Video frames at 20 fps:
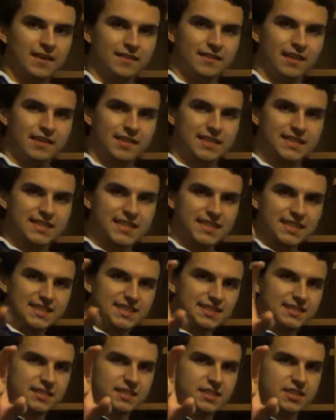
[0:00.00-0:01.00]
Now the
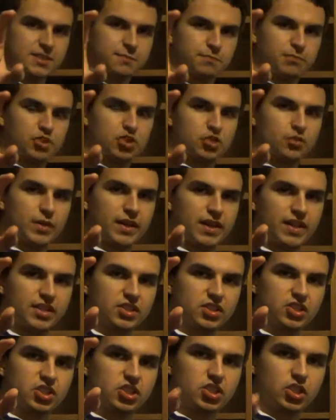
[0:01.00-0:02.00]
distance
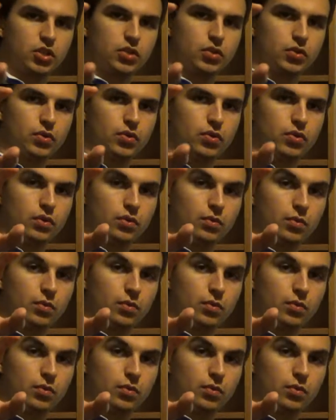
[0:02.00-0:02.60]
between two,